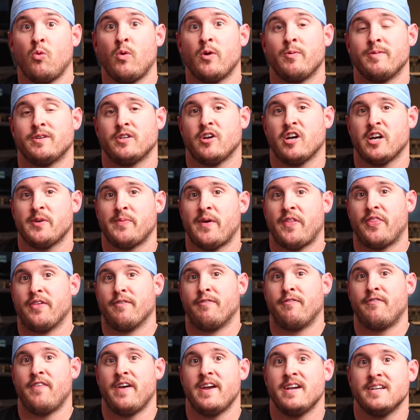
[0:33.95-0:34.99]
when we talk about the
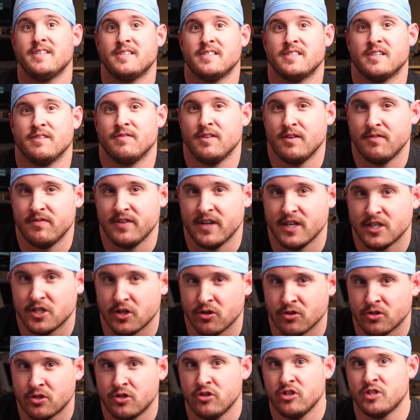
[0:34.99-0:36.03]
phases of EVH,
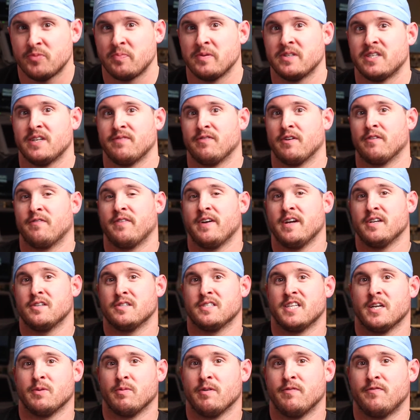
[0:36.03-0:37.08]
there's two specific phases
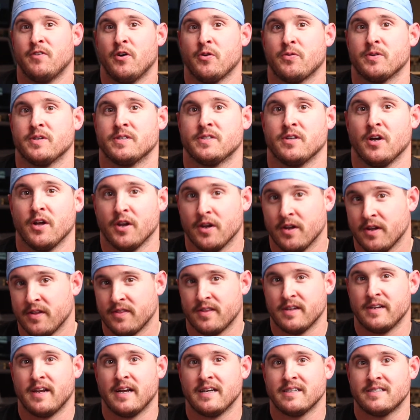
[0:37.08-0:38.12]
that we focus on:
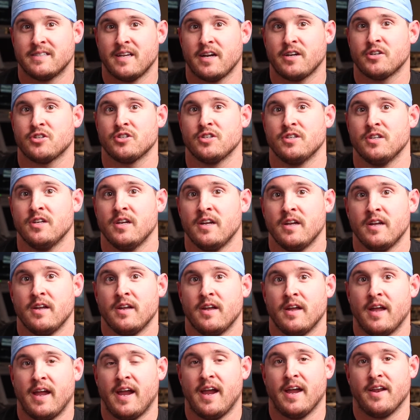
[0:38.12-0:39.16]
the dissection
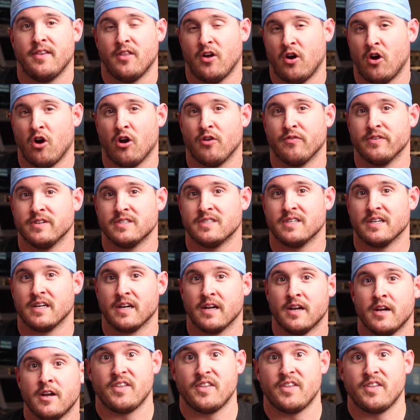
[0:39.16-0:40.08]
and the harvesting.